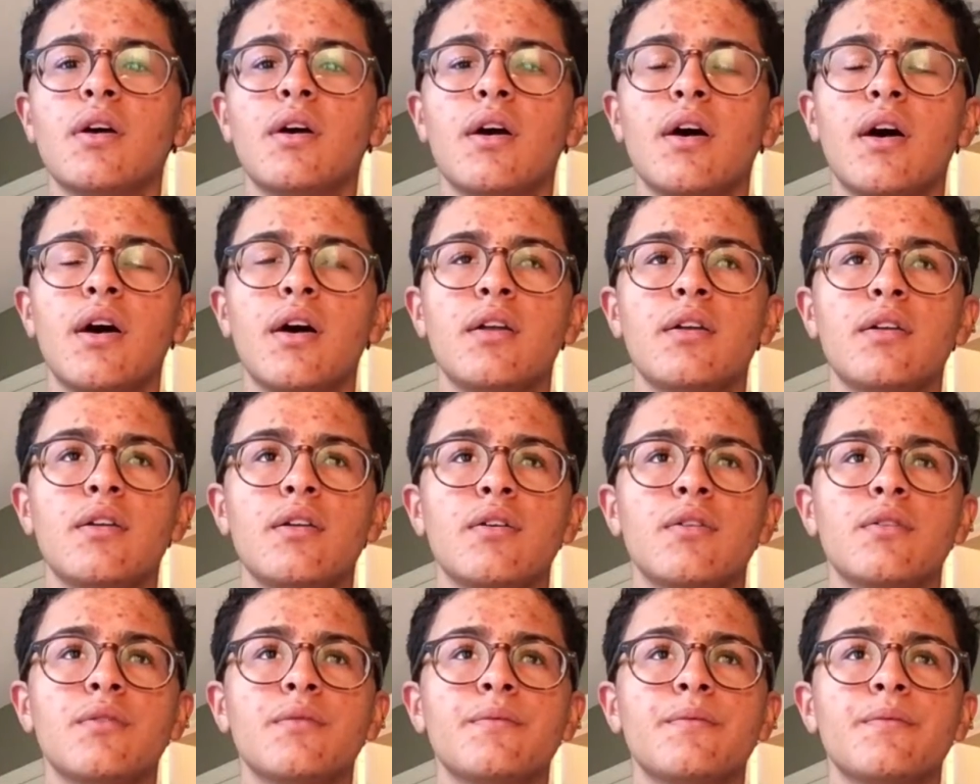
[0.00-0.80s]
I don't
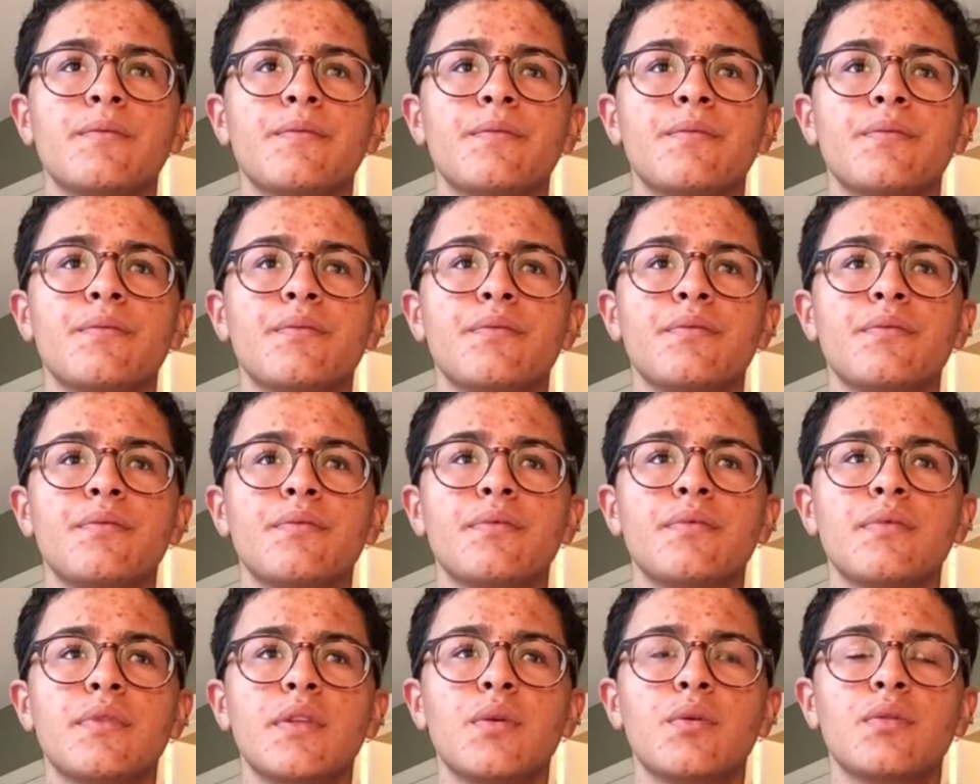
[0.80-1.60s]
know.
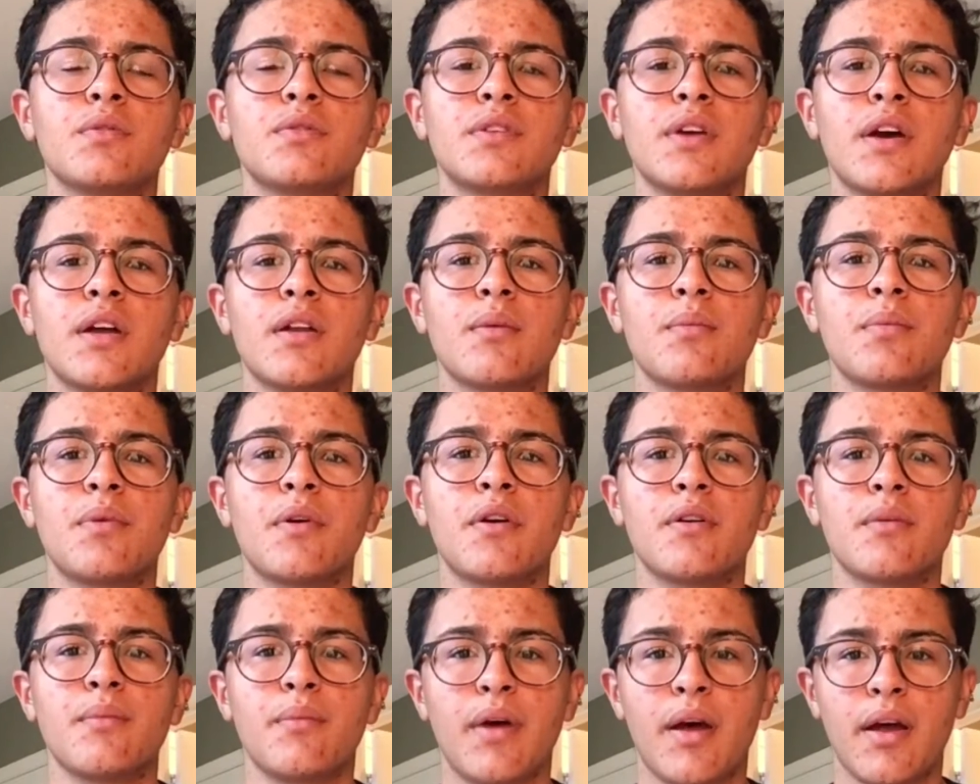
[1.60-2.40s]
It was kind of
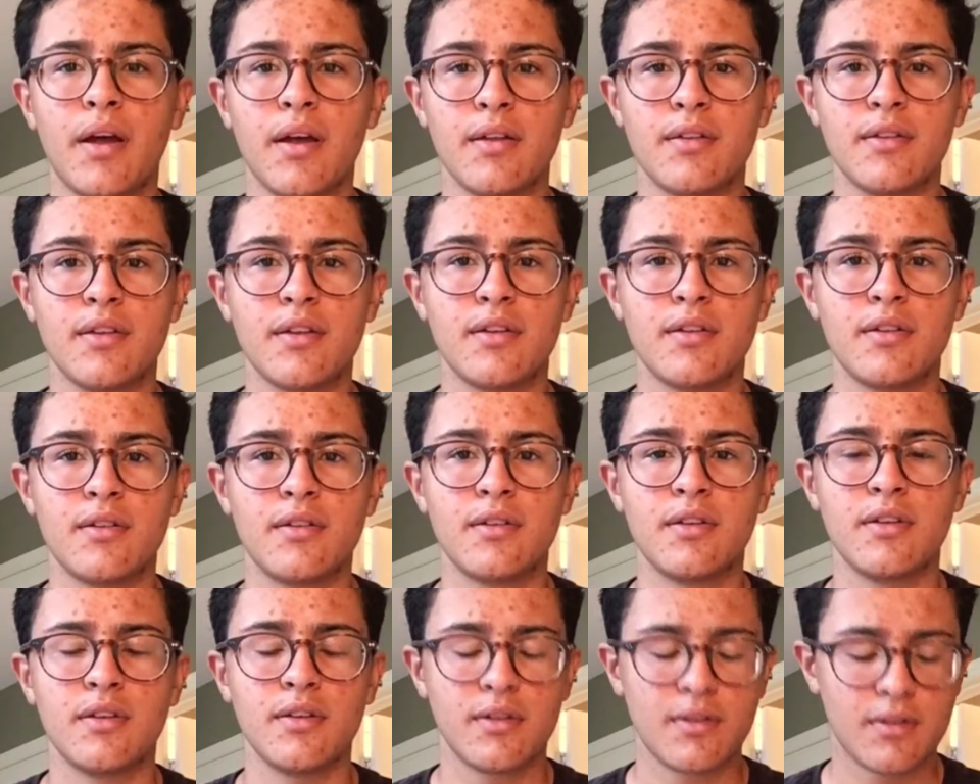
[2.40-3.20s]
part of my
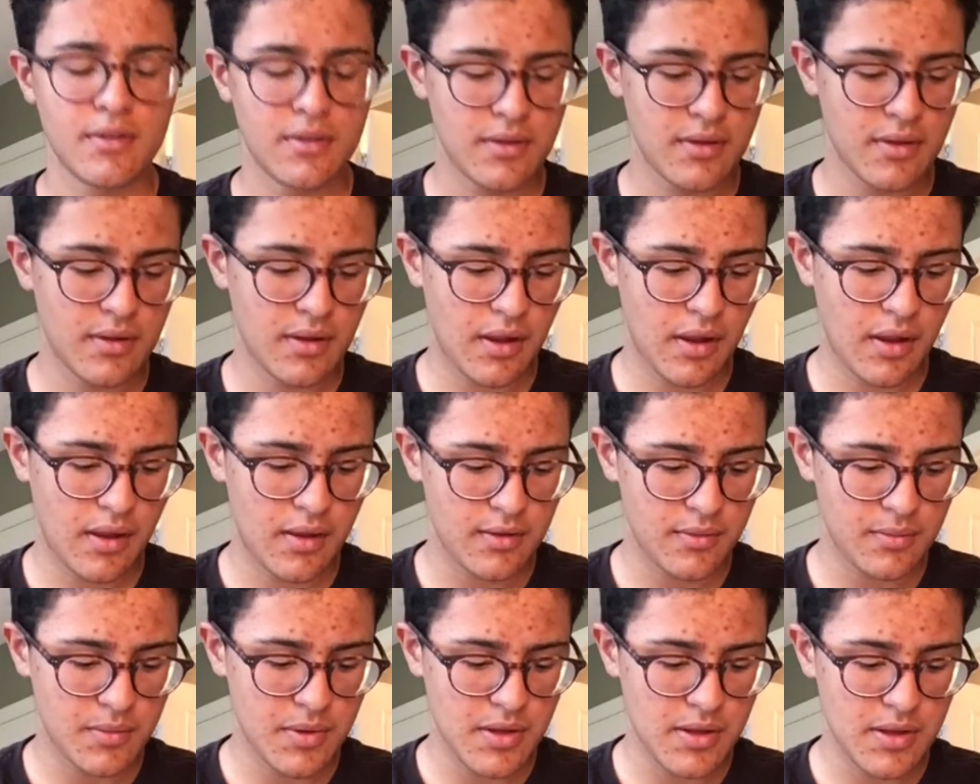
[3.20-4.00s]
identity
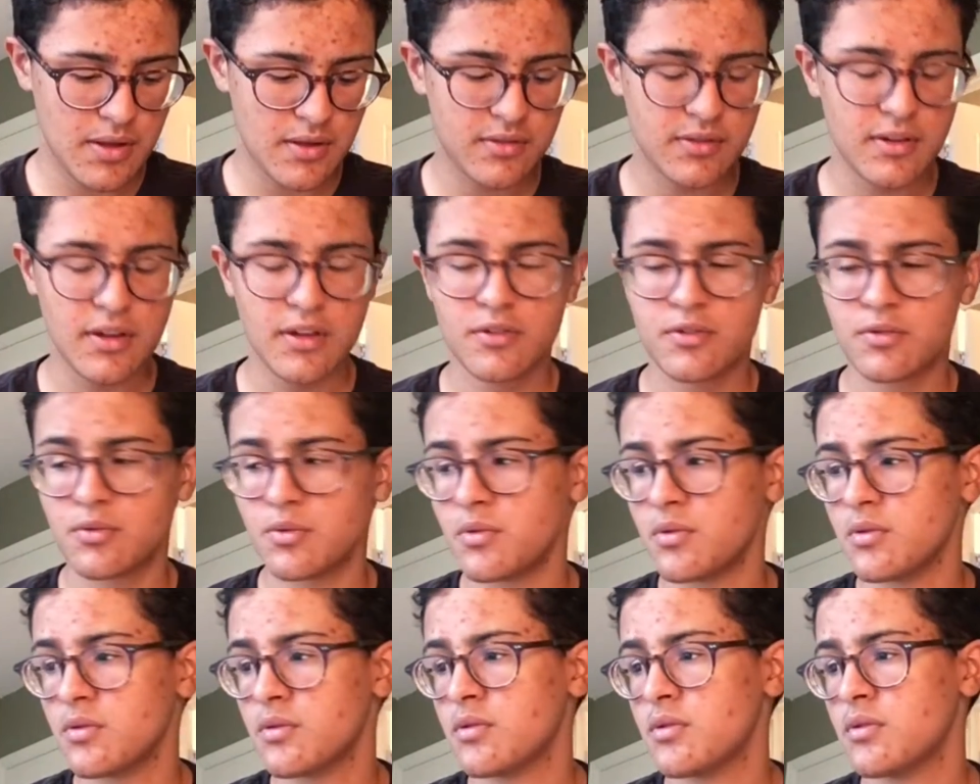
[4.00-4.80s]
as being asexual.